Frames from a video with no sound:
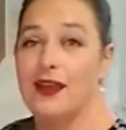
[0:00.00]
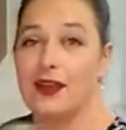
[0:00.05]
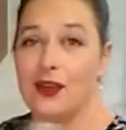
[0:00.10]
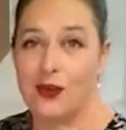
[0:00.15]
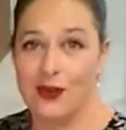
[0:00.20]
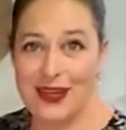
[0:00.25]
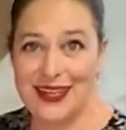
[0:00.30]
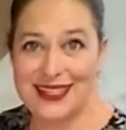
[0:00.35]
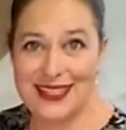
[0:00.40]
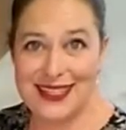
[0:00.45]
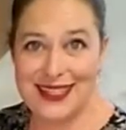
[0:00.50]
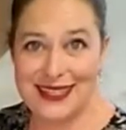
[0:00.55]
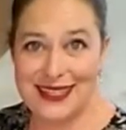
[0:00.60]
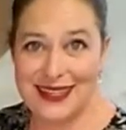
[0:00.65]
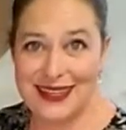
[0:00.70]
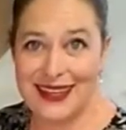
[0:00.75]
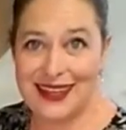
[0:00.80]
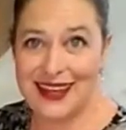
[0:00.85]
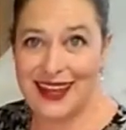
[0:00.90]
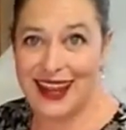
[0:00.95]
Greek
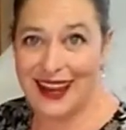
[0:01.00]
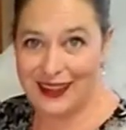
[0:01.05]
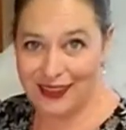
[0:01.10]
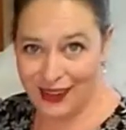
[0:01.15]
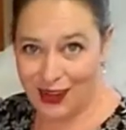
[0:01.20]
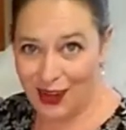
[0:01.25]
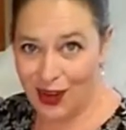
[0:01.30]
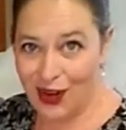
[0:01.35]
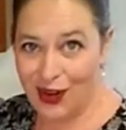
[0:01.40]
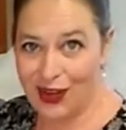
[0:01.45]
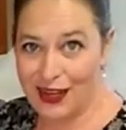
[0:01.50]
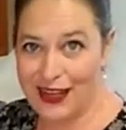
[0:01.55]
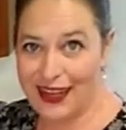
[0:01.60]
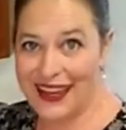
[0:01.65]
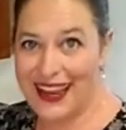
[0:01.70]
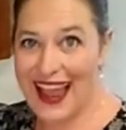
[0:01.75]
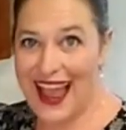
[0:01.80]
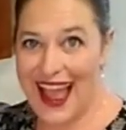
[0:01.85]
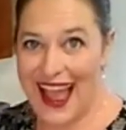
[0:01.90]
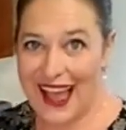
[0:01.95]
seasoning and the
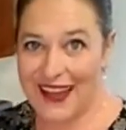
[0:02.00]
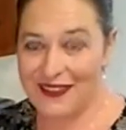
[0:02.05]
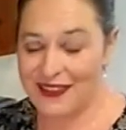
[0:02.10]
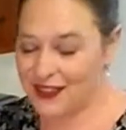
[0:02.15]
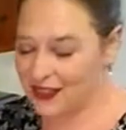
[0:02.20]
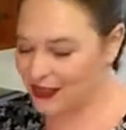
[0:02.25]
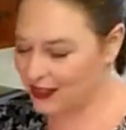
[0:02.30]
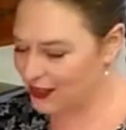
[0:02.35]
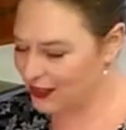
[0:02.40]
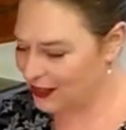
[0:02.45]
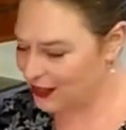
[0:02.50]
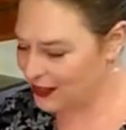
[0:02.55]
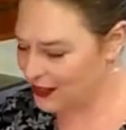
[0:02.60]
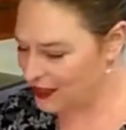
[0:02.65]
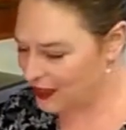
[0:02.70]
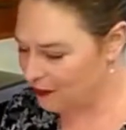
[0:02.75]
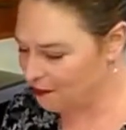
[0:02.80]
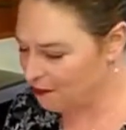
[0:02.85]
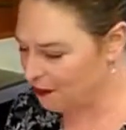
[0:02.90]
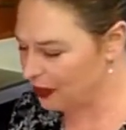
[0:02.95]
garlic after
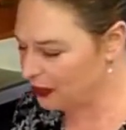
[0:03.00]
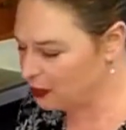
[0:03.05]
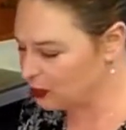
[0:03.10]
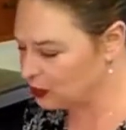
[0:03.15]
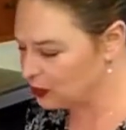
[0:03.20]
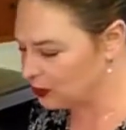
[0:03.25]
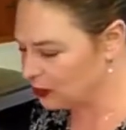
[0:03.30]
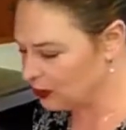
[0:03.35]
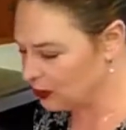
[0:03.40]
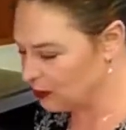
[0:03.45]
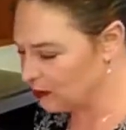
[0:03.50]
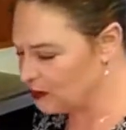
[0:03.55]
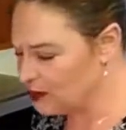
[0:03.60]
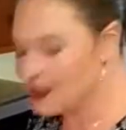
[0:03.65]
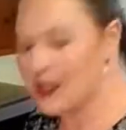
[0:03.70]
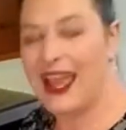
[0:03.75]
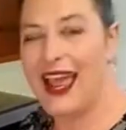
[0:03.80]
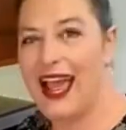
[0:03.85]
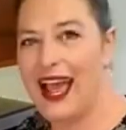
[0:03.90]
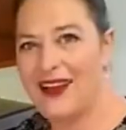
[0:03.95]
the
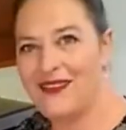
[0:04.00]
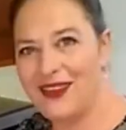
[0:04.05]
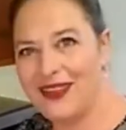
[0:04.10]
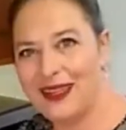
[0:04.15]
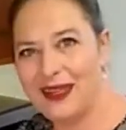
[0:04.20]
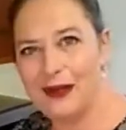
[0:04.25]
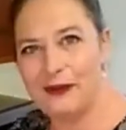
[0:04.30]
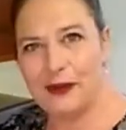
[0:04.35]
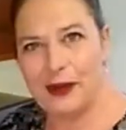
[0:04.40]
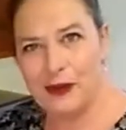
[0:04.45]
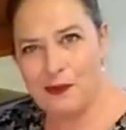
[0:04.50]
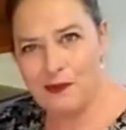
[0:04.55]
mushrooms have a little bit of